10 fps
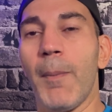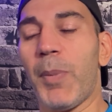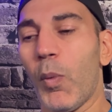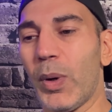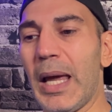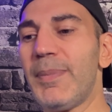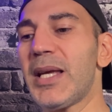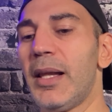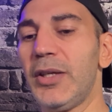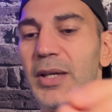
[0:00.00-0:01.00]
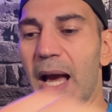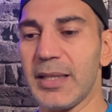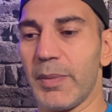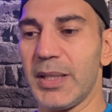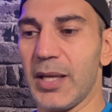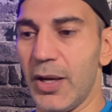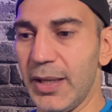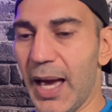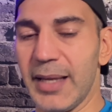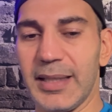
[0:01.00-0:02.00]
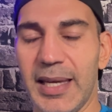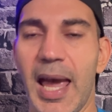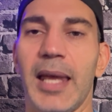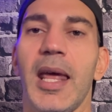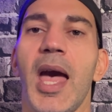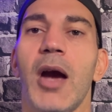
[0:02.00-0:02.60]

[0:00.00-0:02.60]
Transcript: But what I'm telling you guys, I'm going to tell you guys again.